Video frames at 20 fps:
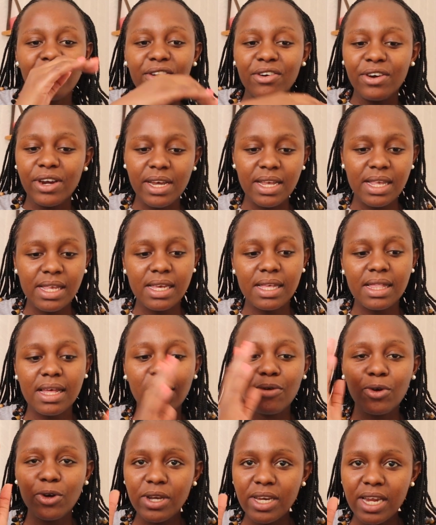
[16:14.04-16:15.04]
crazy
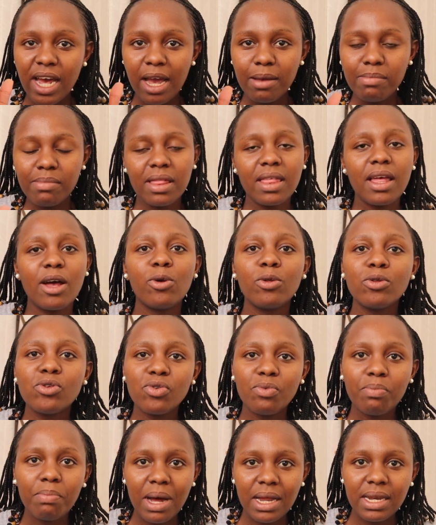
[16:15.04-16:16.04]
there are good times but there are
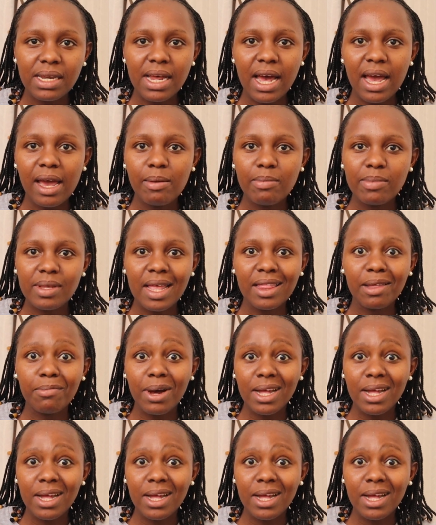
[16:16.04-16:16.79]
also bad times and the